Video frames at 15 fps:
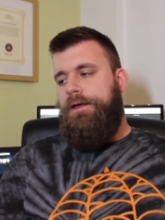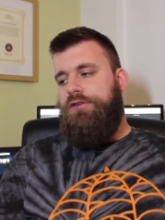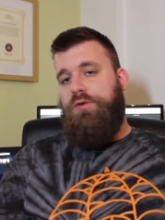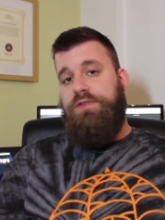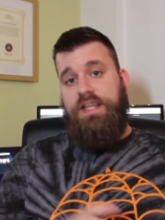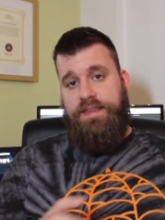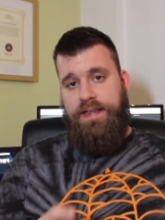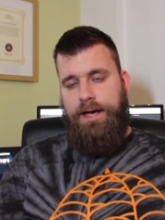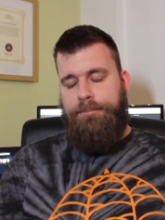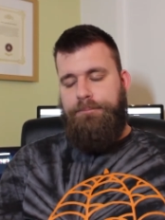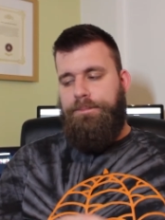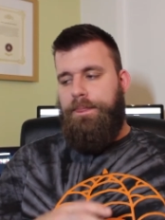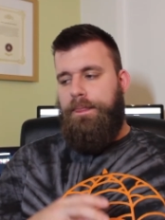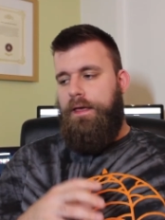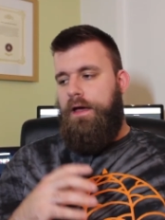So I did that,
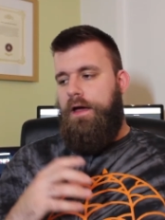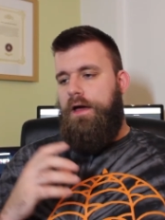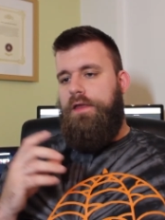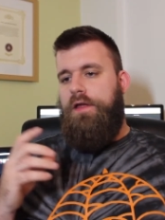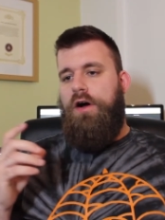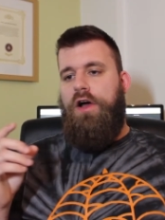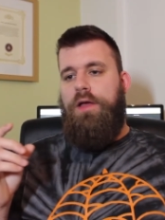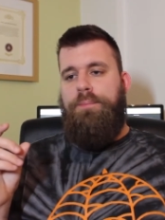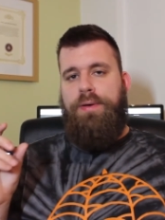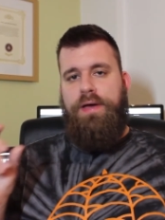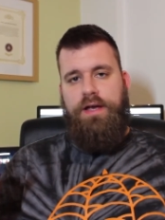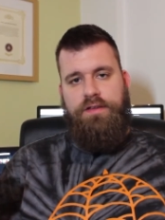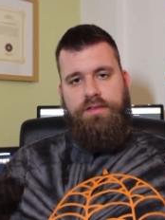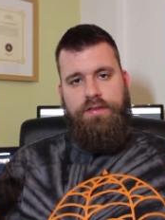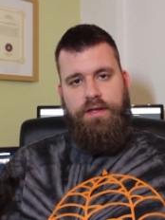and I
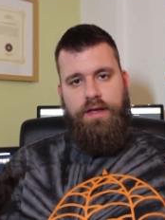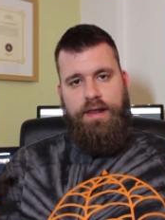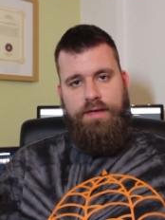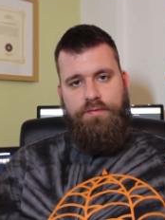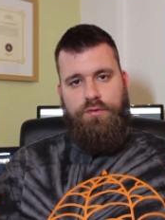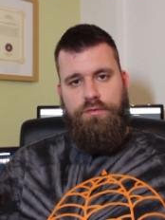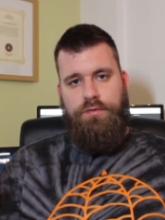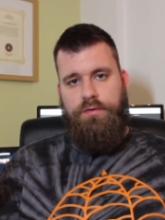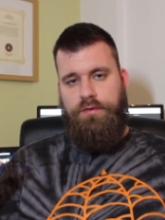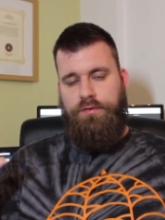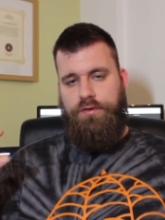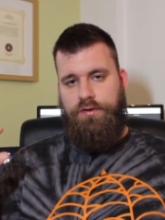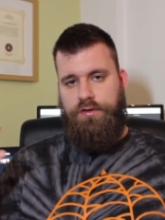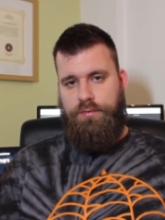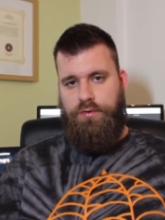picked a level
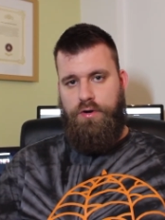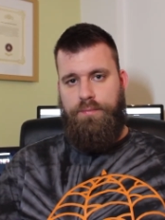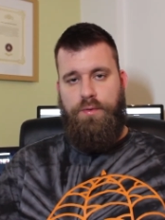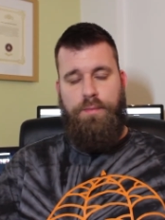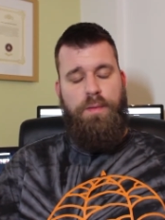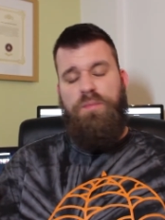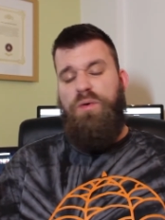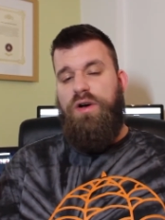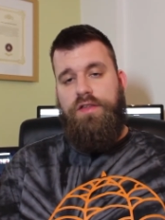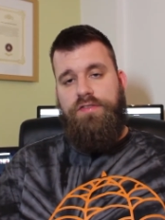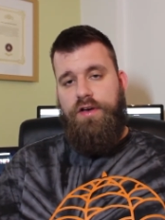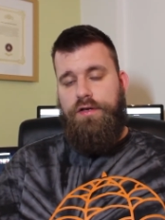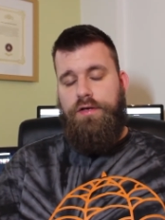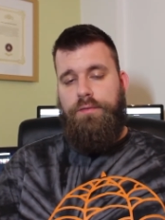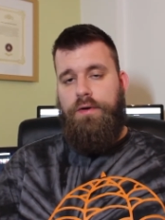to subscribe to him. I'm not going to
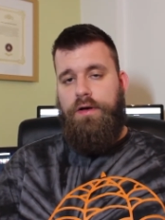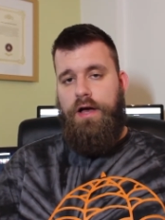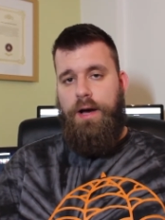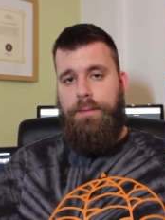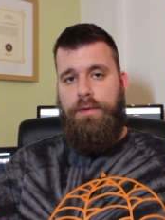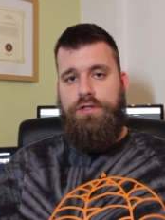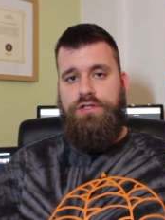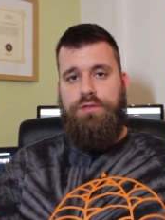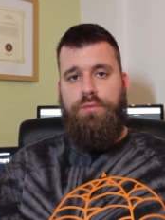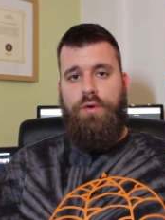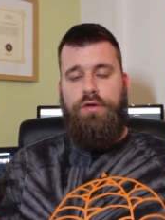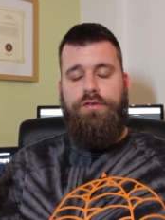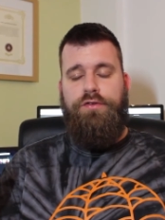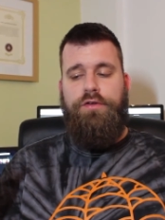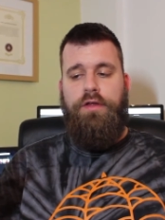tell you how much it
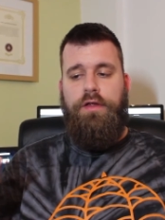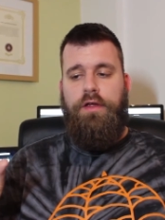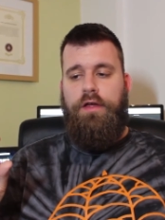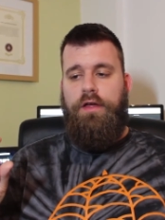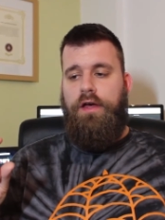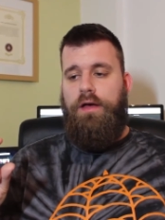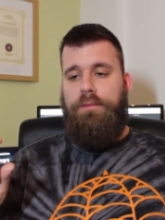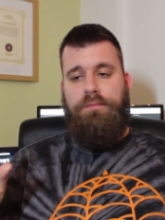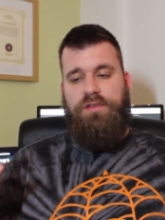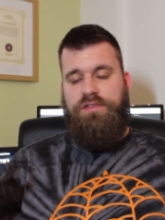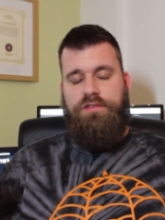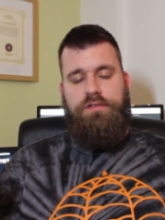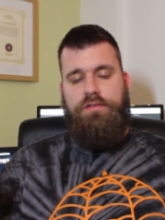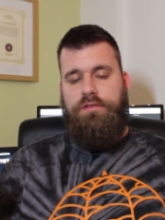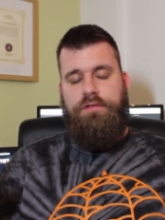was,
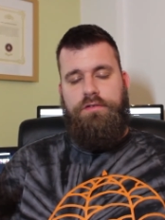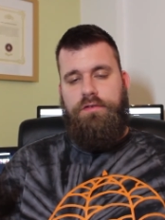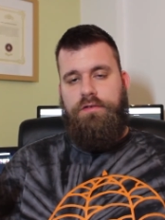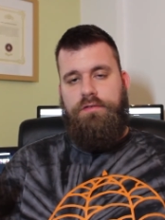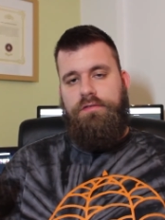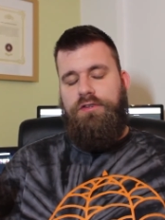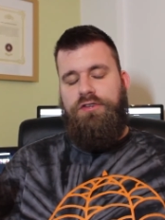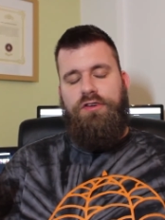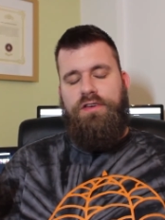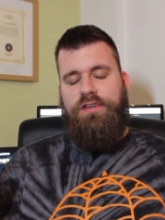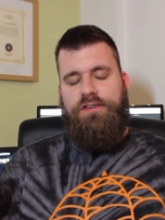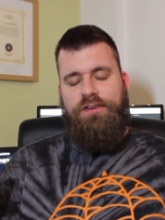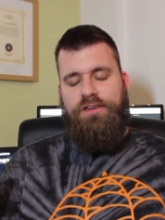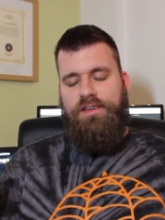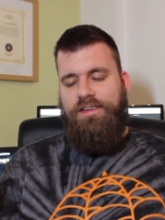because you don't need
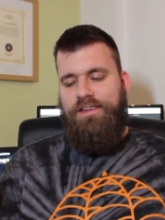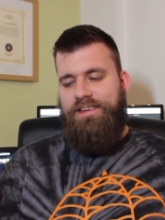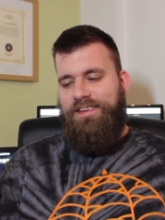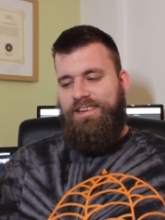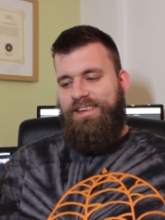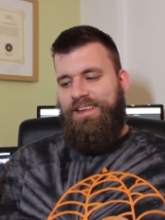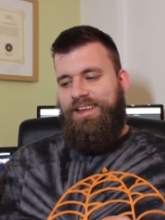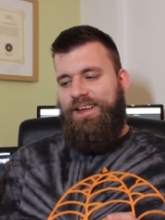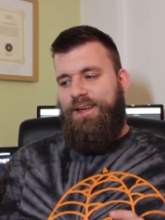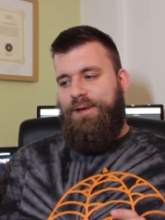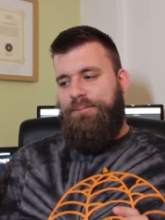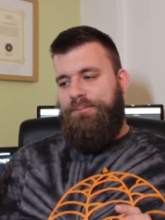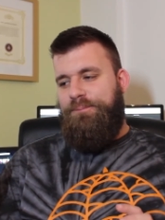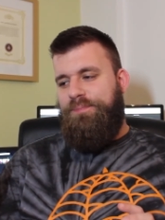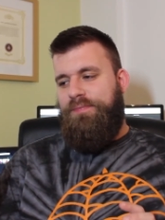to know
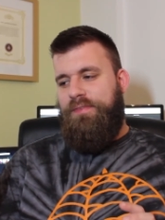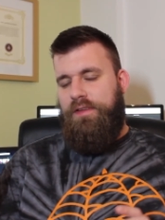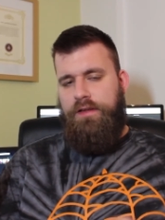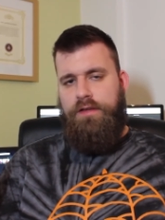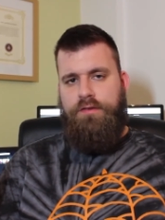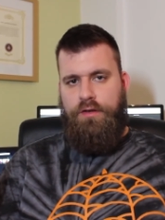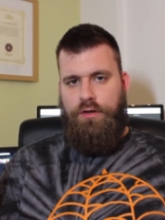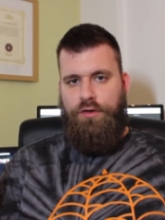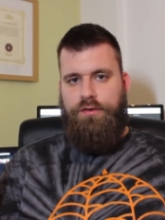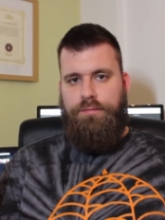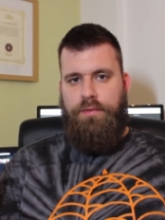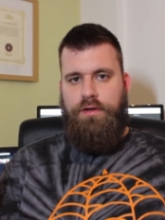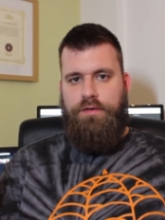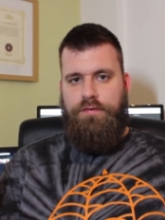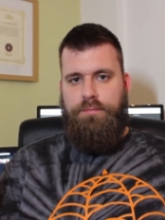that. He gets lots of
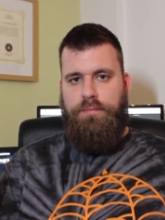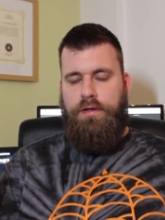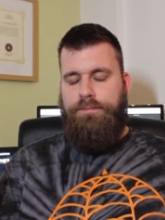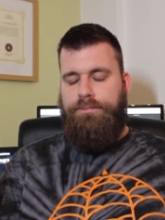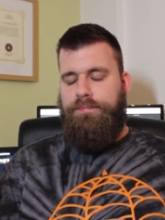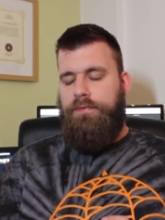money from me.